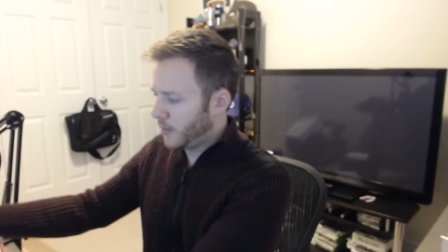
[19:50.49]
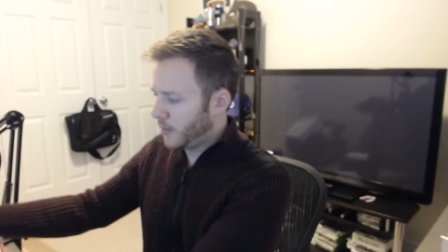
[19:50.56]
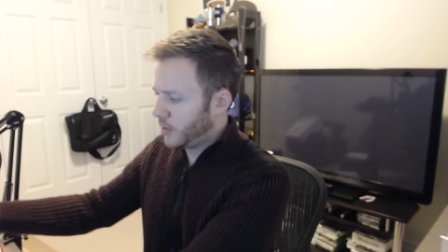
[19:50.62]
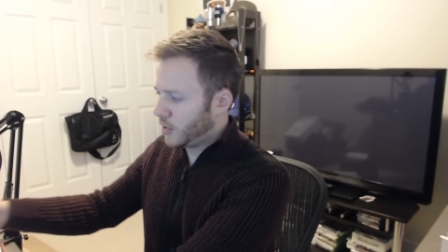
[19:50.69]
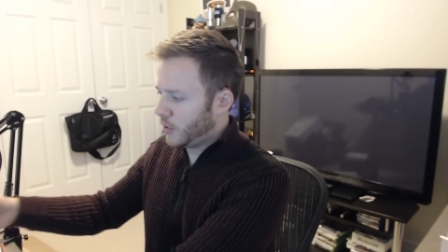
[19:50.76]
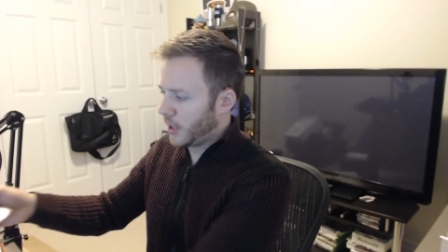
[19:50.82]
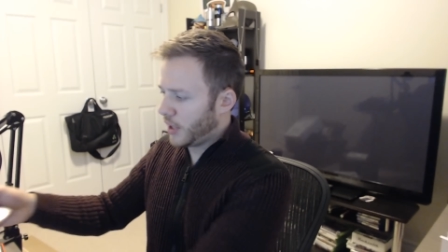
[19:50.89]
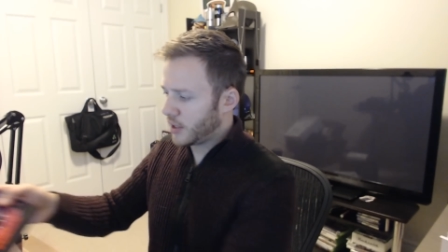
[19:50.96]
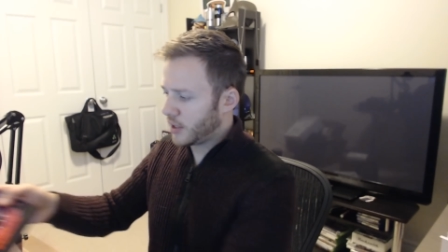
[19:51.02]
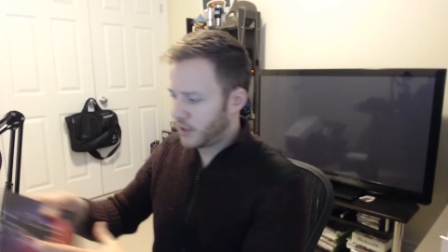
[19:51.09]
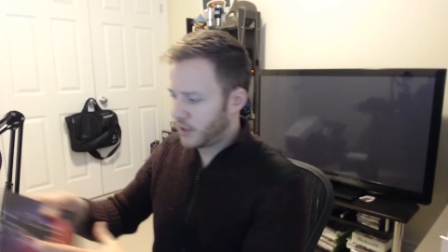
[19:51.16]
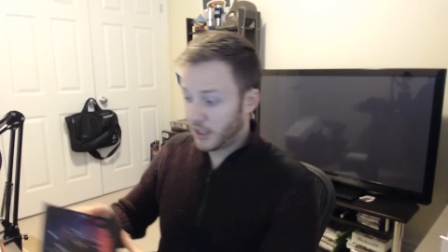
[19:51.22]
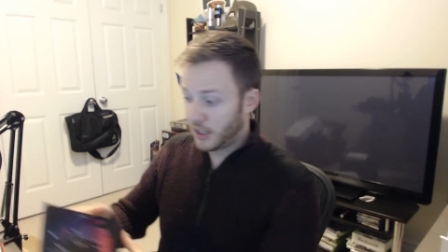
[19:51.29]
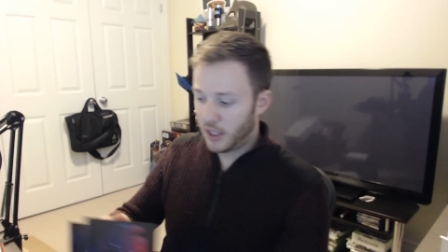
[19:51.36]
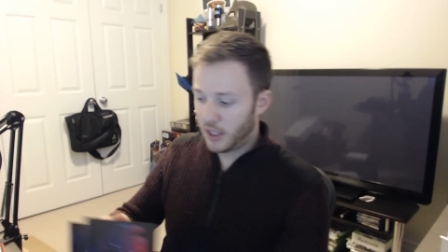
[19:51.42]
two discs
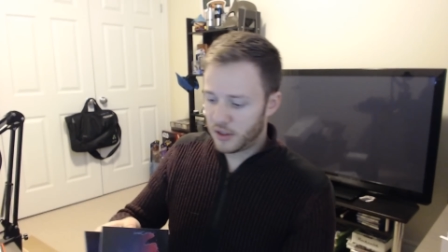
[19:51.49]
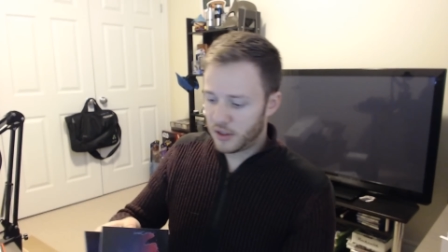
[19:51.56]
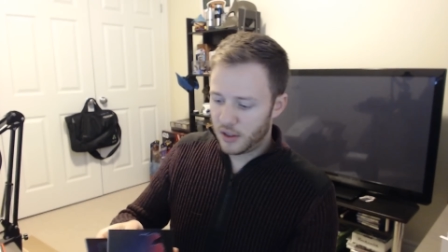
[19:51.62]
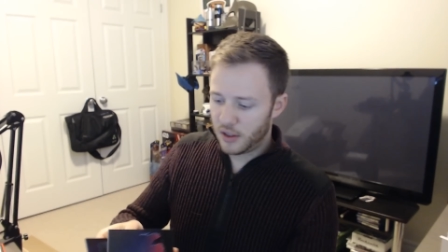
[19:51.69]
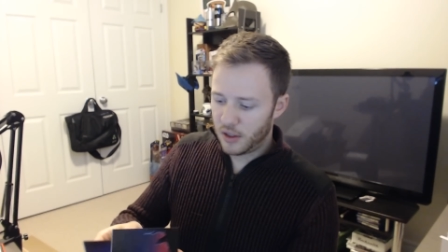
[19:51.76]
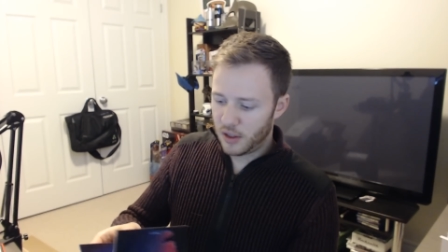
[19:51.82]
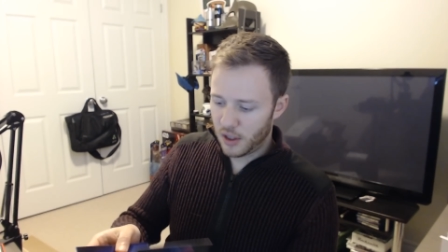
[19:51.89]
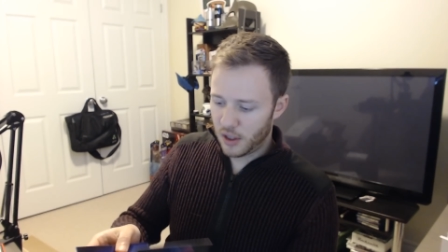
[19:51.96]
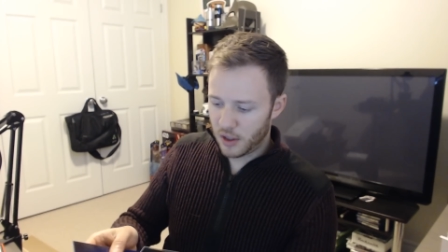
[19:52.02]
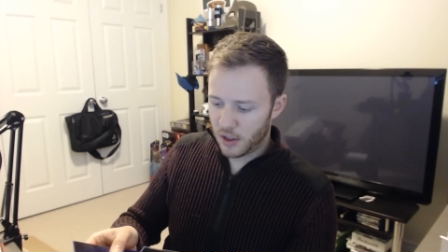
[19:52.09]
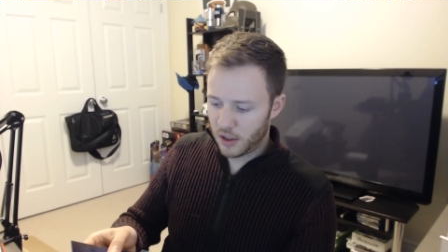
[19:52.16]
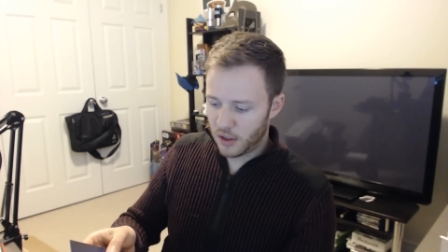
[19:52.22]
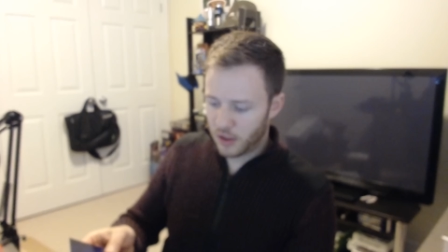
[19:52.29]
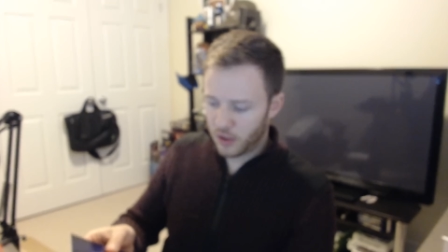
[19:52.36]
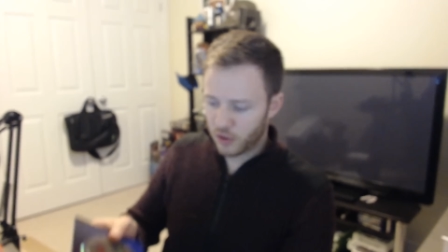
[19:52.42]
at least, and
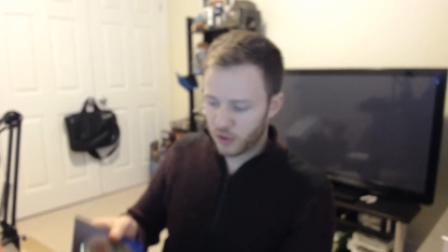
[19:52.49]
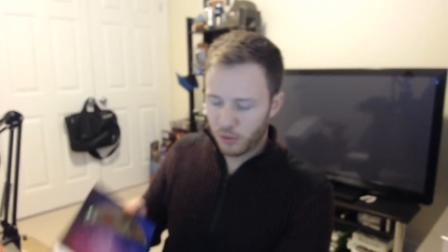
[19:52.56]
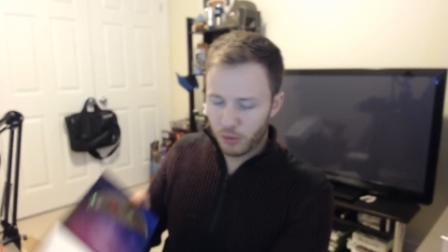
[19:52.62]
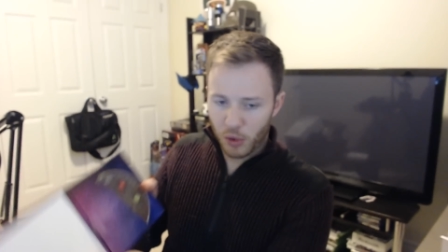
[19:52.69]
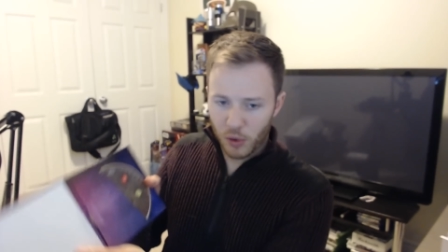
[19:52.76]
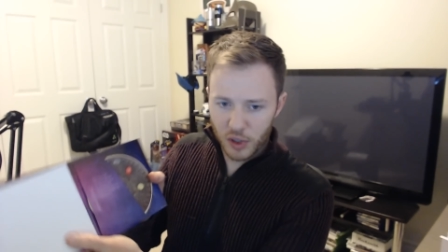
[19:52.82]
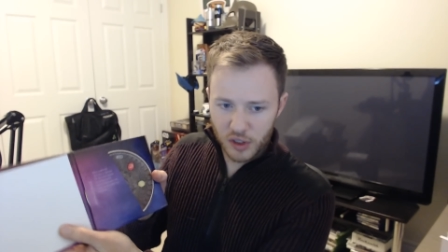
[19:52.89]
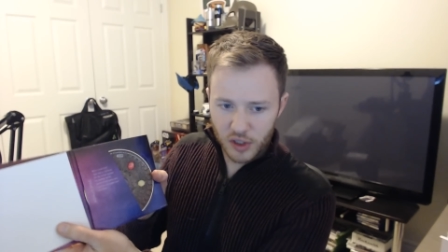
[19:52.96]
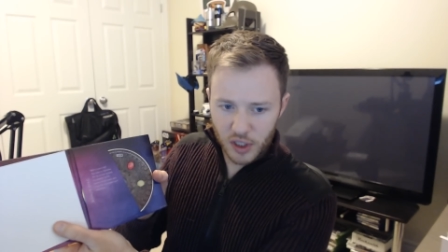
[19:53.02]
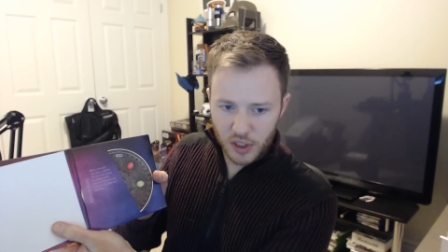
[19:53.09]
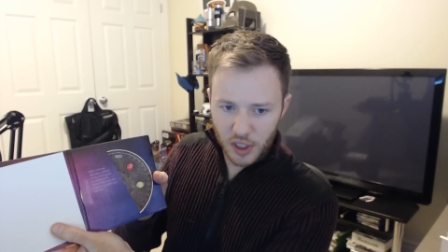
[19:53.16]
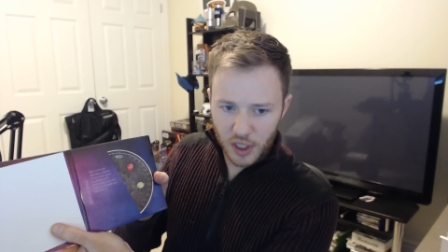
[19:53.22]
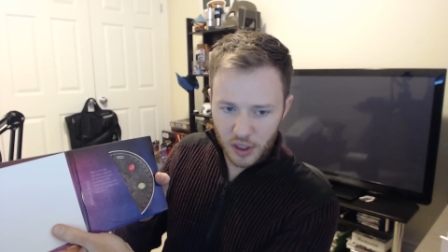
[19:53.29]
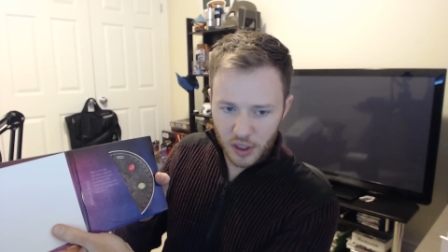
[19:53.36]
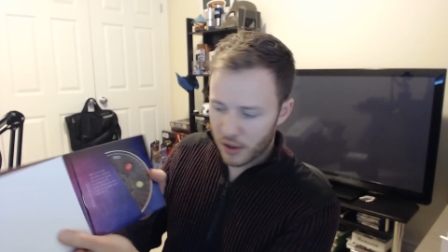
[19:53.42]
then there's the bonus disc
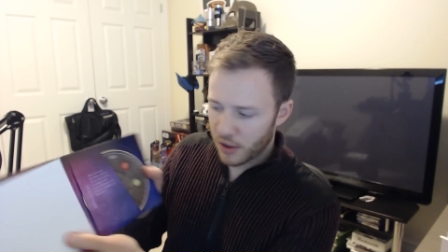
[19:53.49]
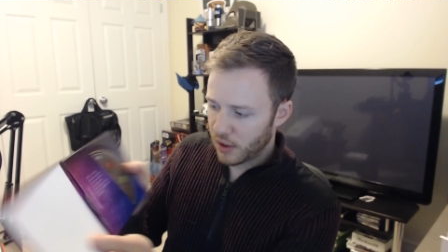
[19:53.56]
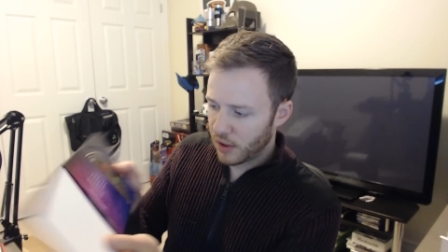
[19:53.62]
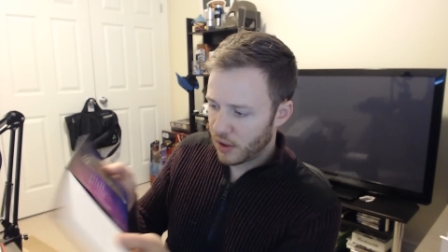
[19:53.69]
here.